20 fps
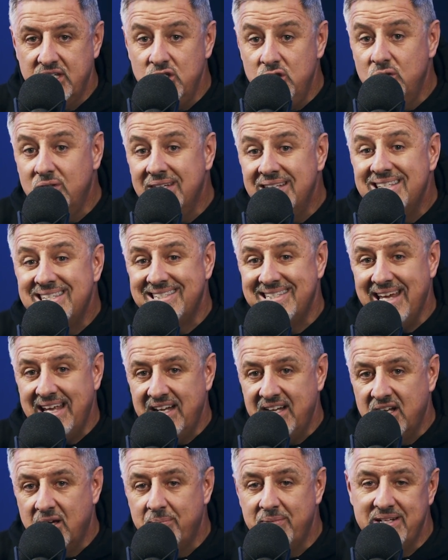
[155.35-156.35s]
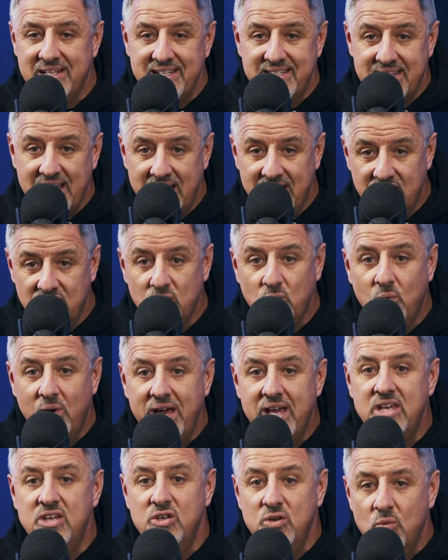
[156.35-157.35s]
You can set it up and design it the
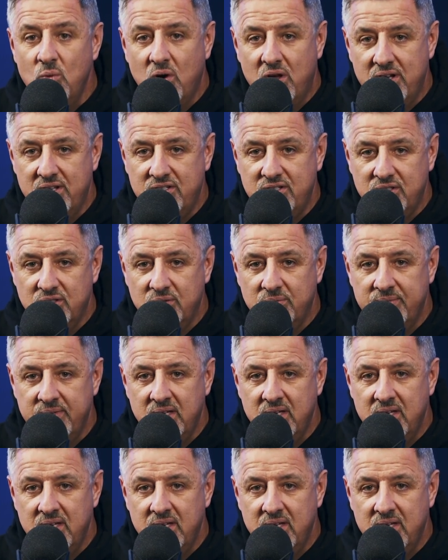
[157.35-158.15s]
way you want it to.